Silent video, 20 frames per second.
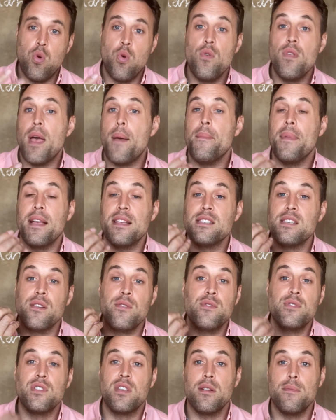that means it
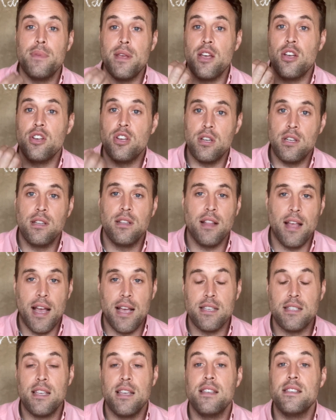was going to be a good
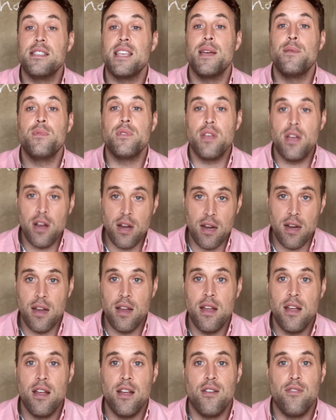class. And same with her,
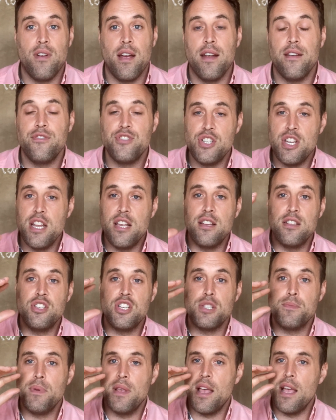right? If she could
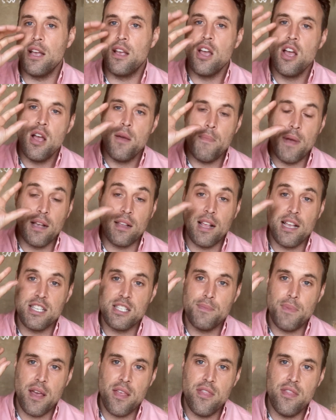just be like, my class is
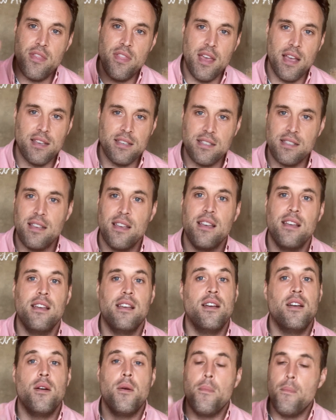about this,
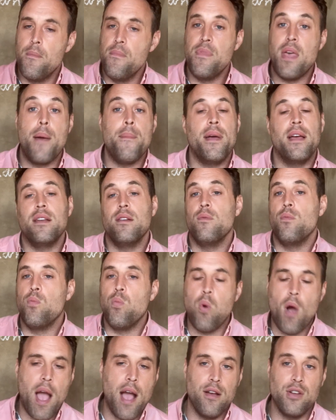that meant,
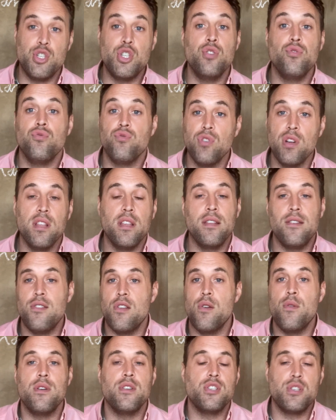wow, she really
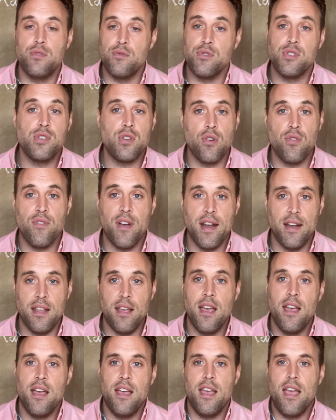knew it. She was so ready.
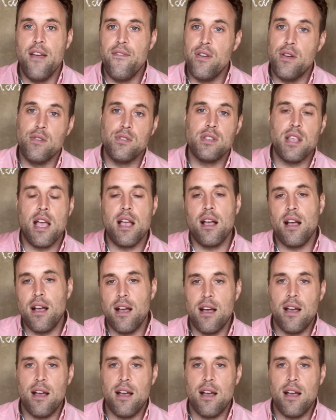If it was like,